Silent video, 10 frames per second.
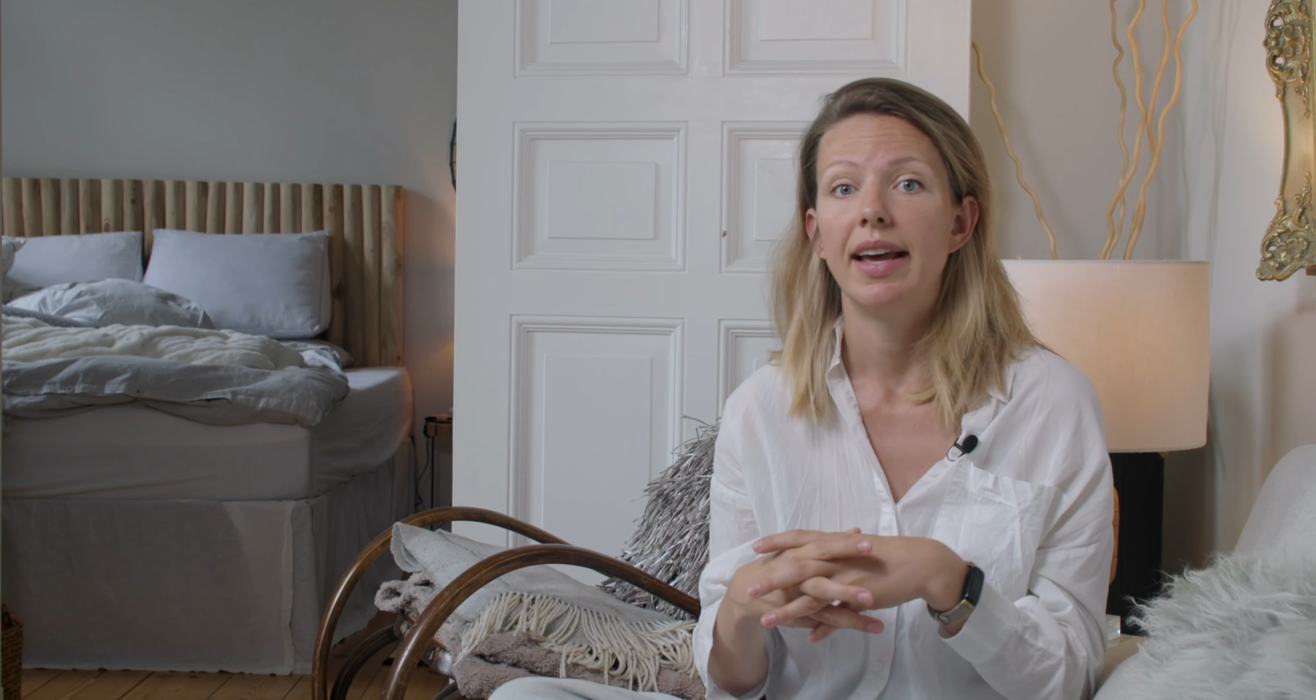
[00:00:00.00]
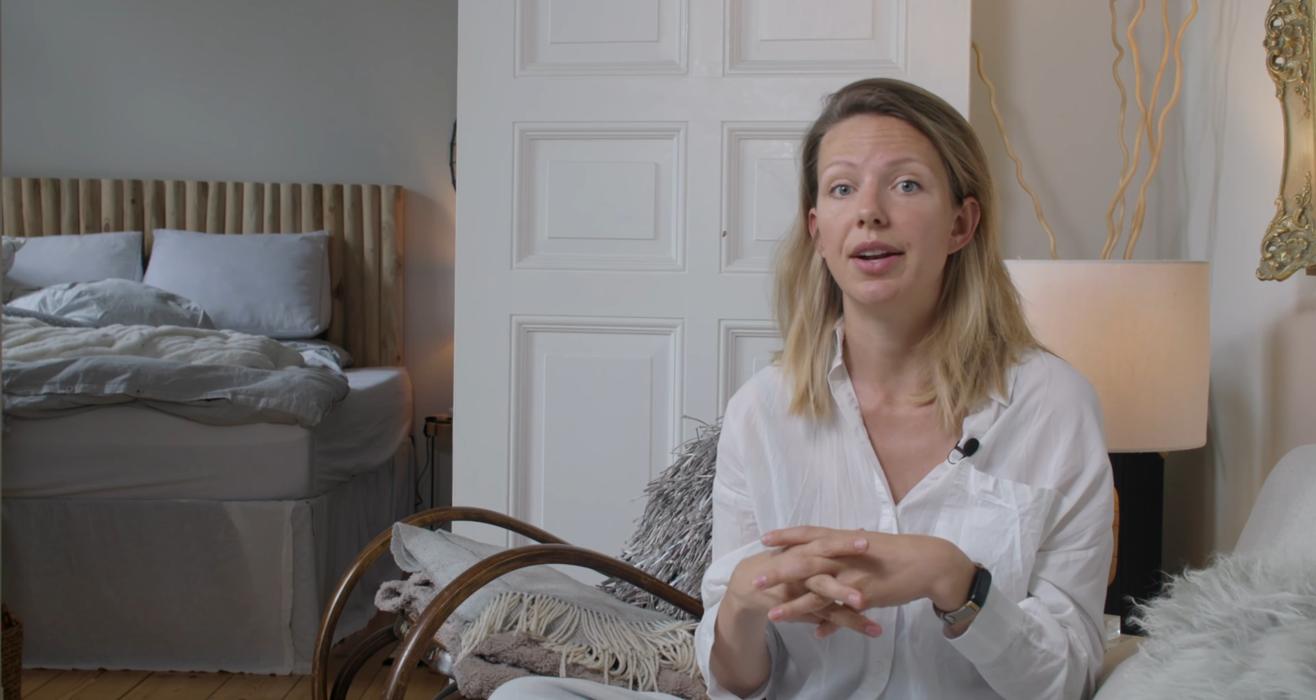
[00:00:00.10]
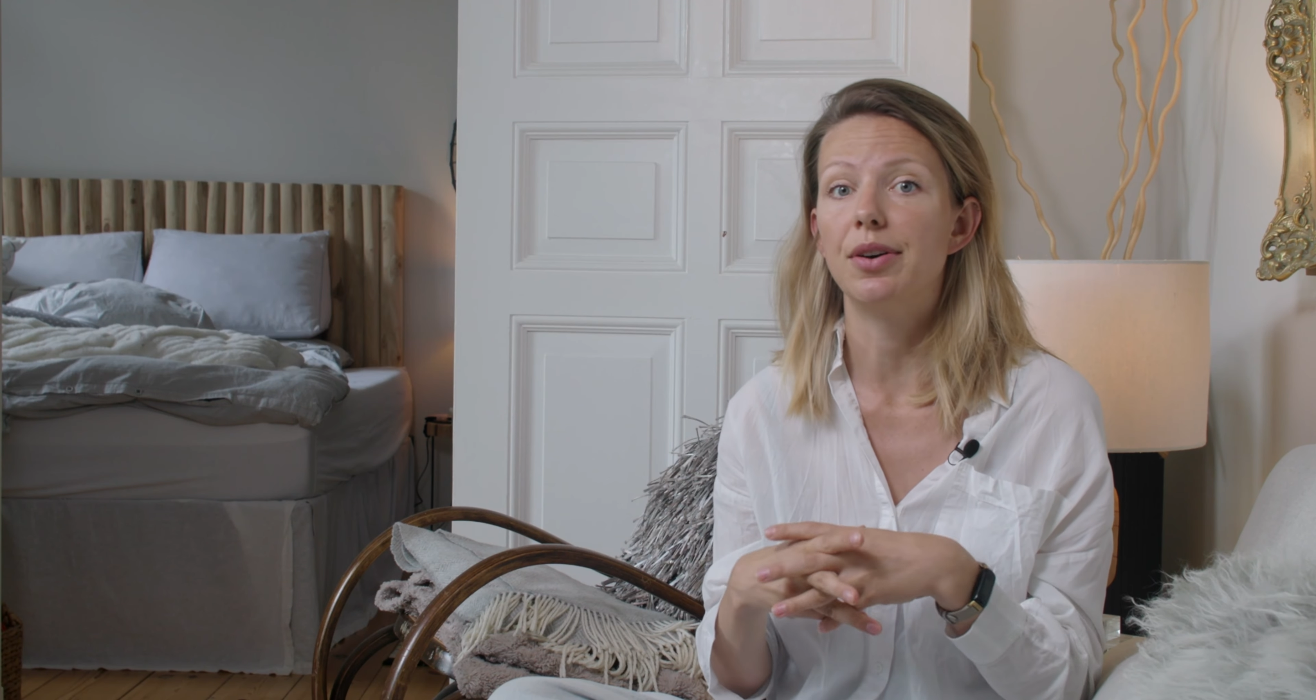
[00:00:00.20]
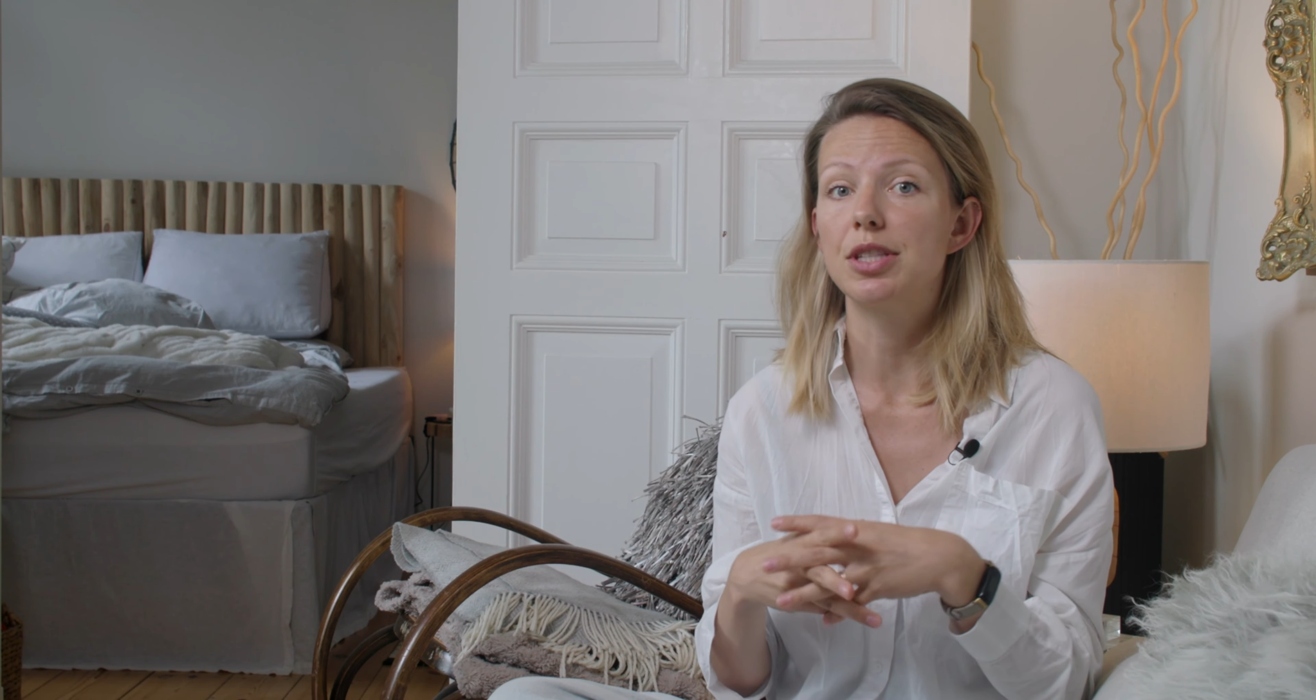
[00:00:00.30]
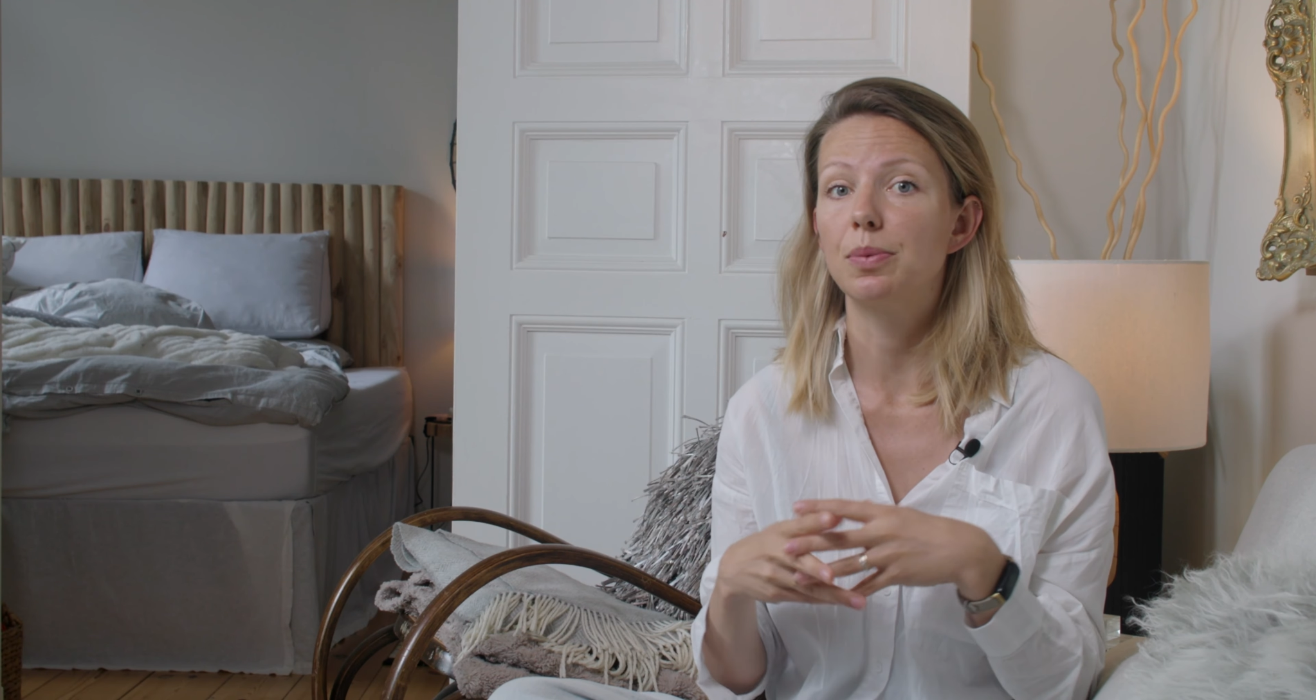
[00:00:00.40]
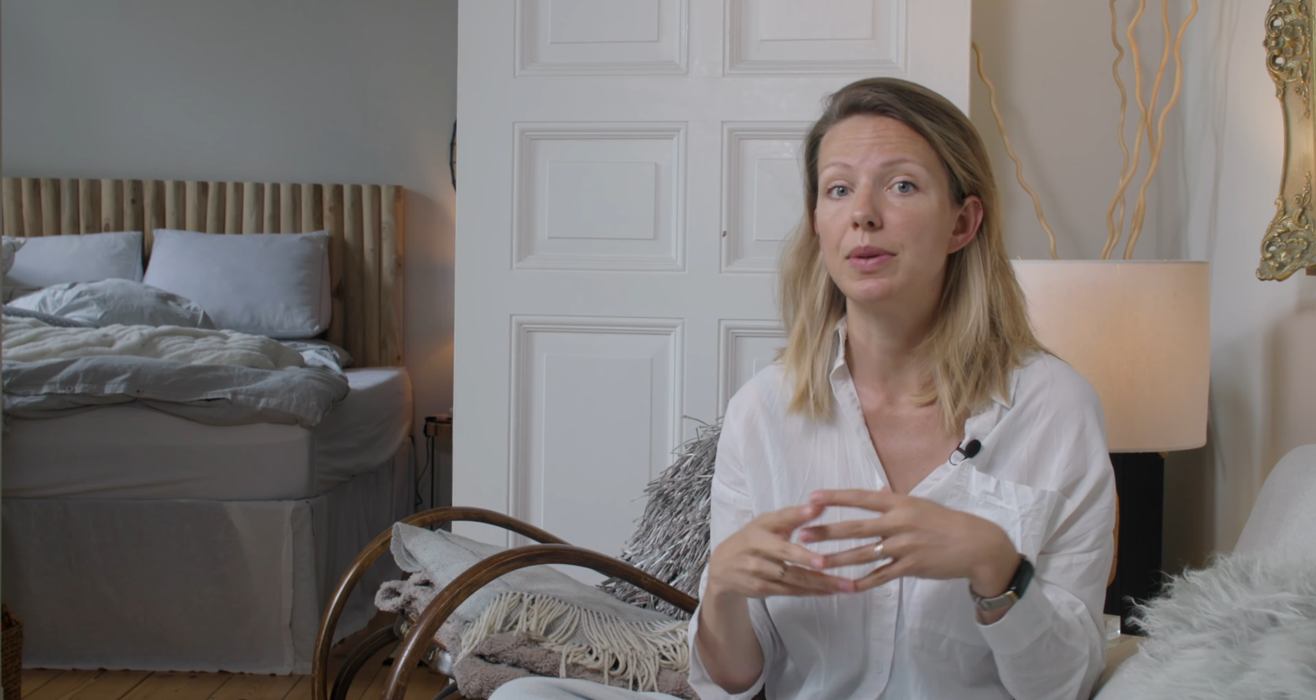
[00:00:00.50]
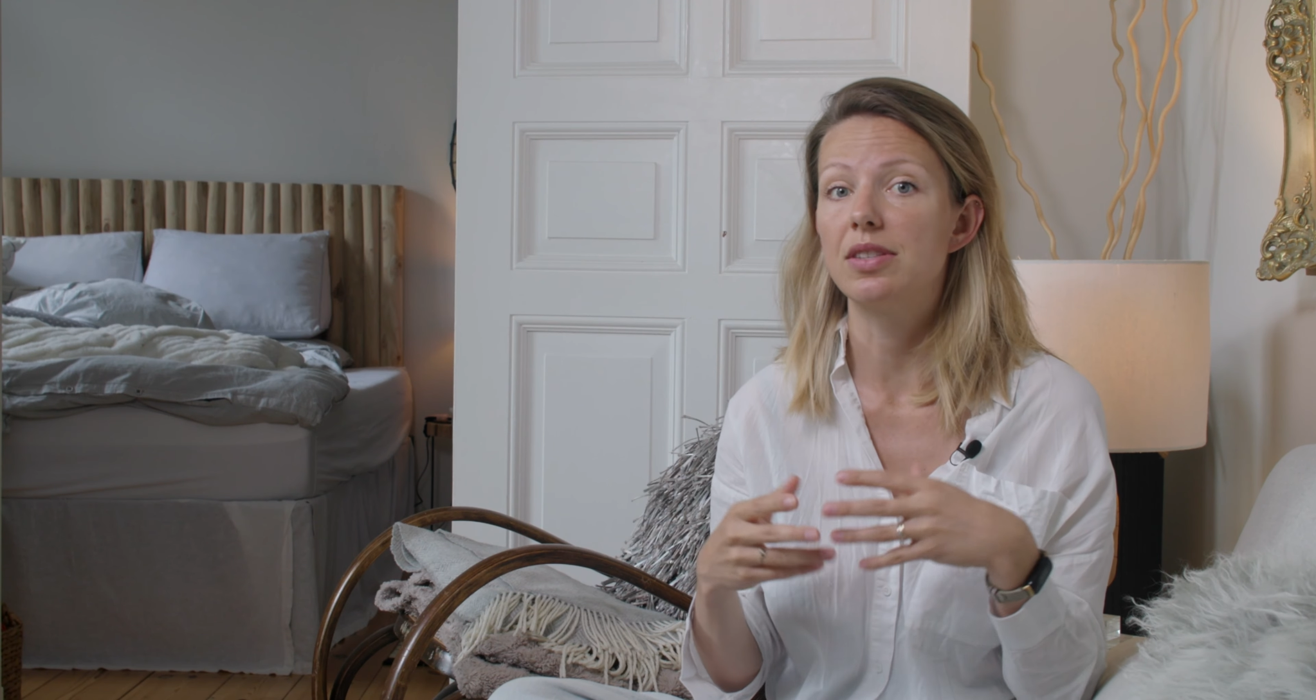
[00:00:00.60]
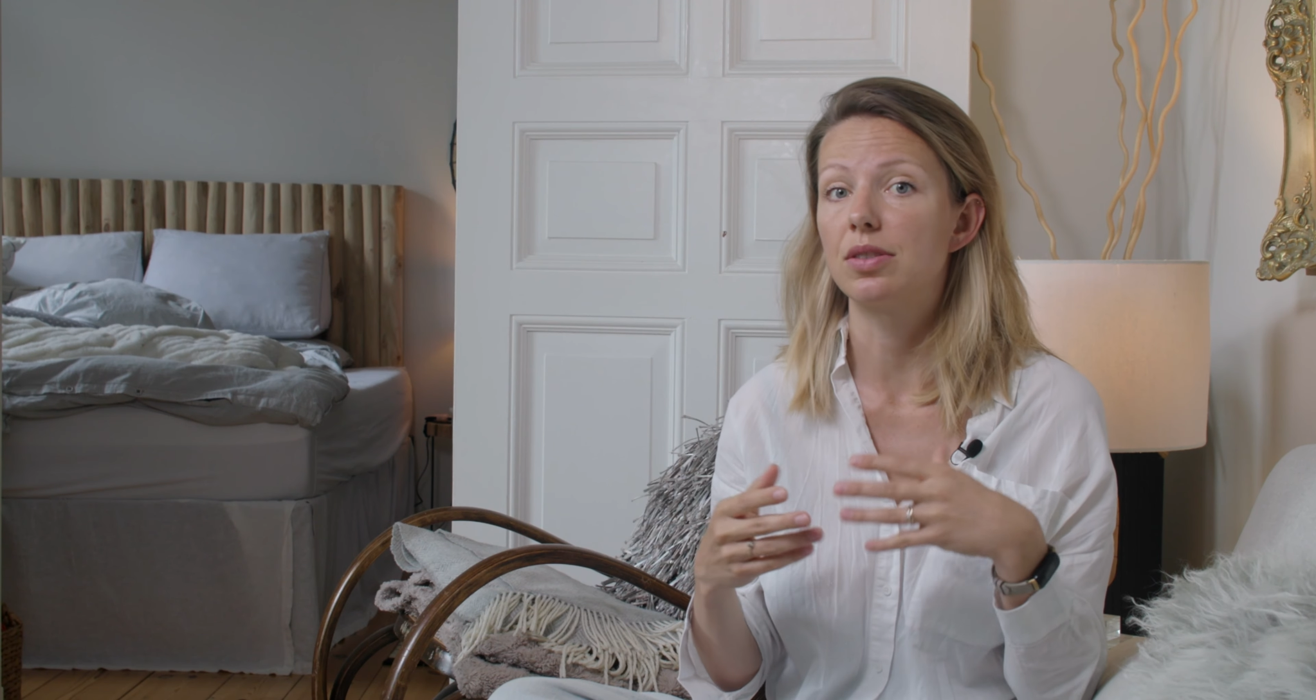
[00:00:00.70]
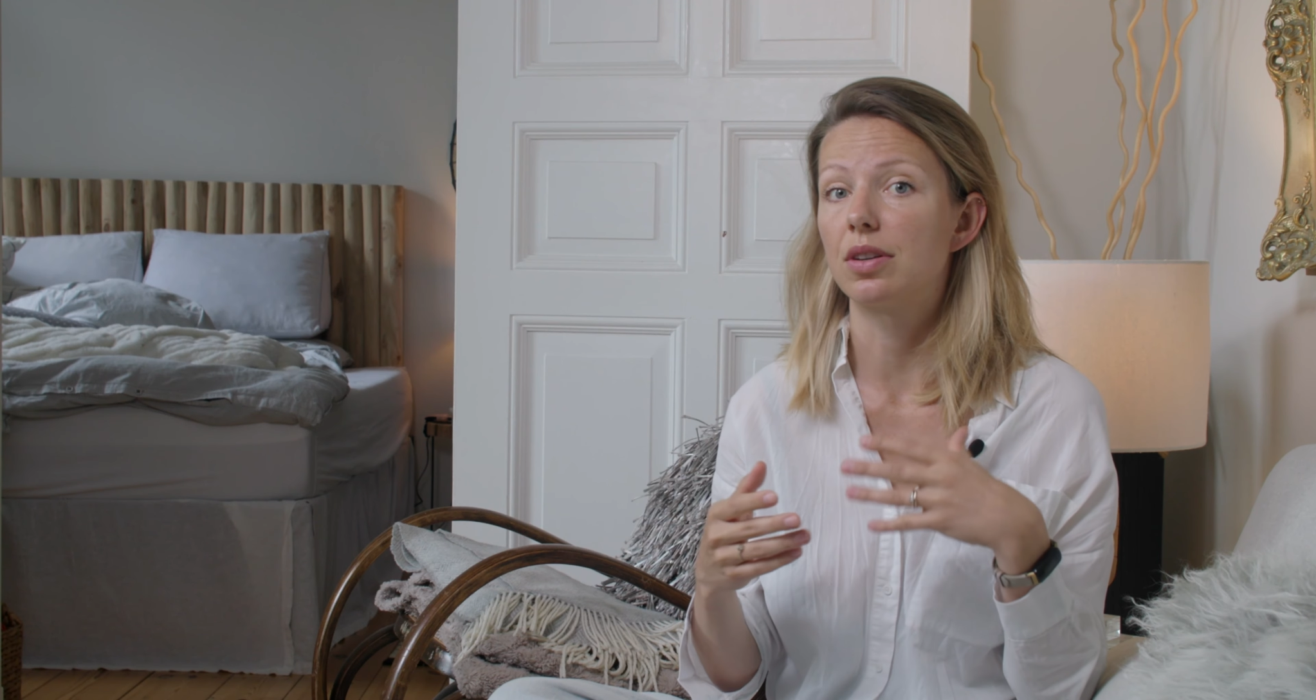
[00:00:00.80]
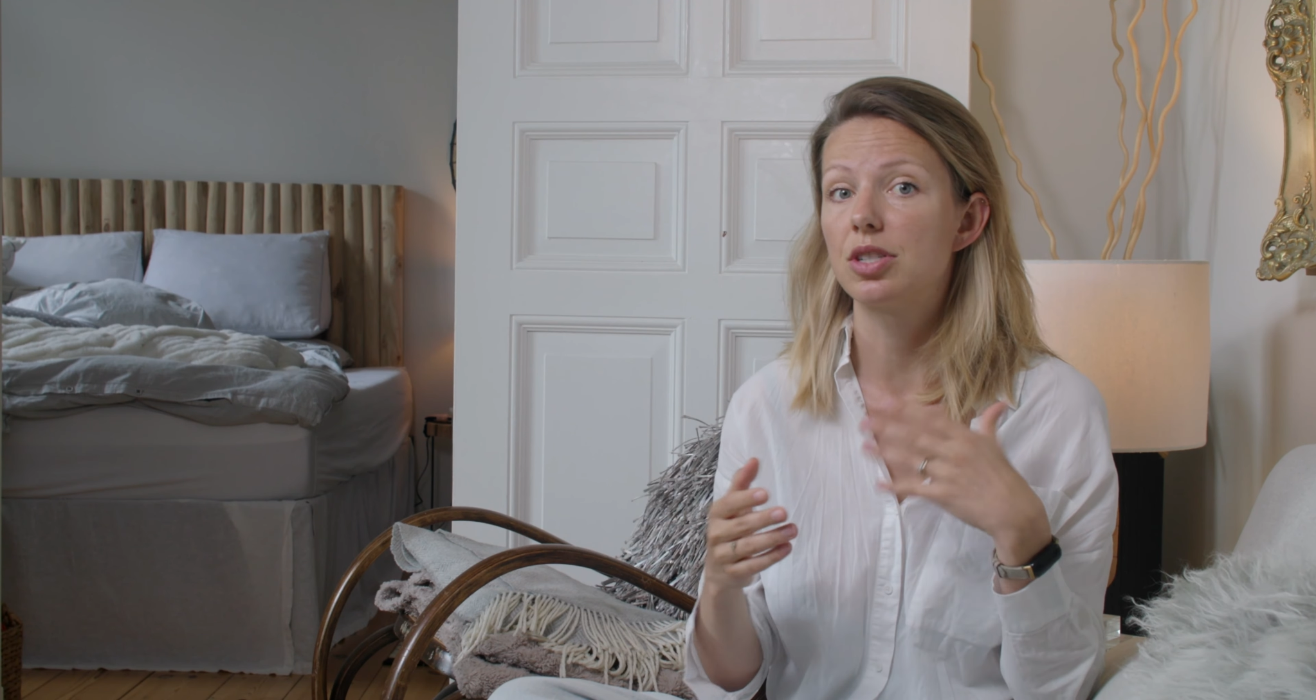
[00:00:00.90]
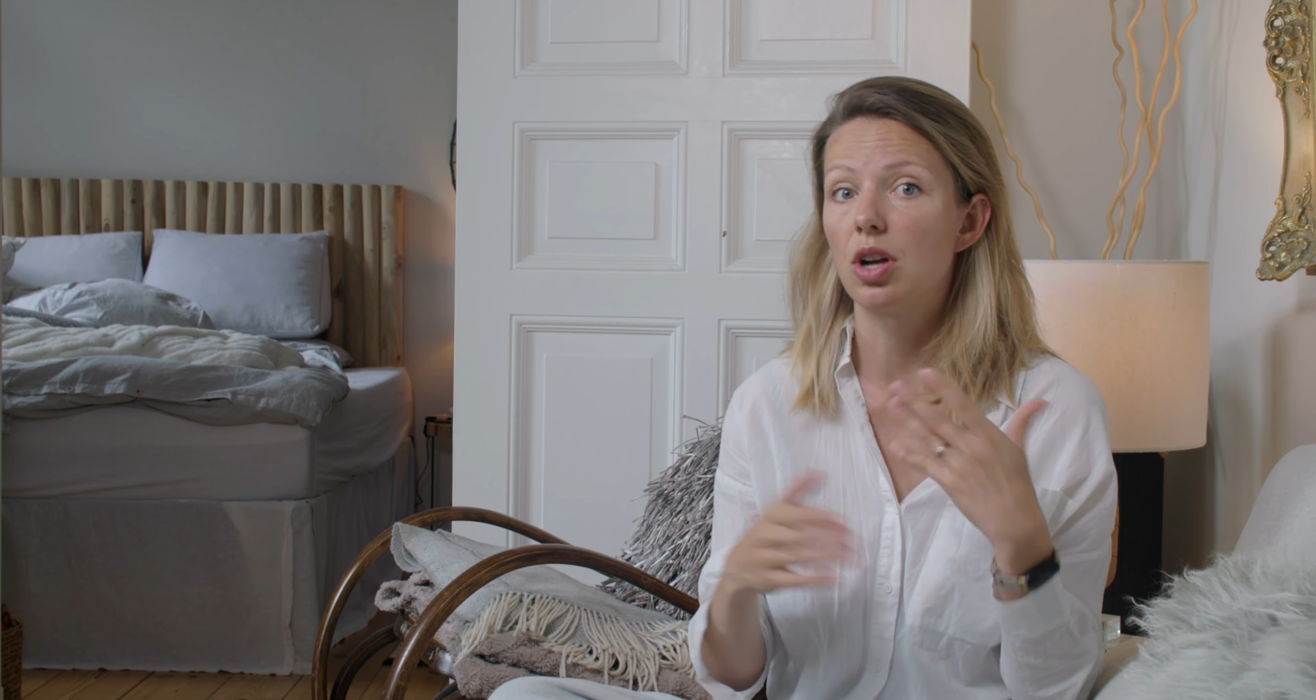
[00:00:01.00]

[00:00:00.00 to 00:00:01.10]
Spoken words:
and also we store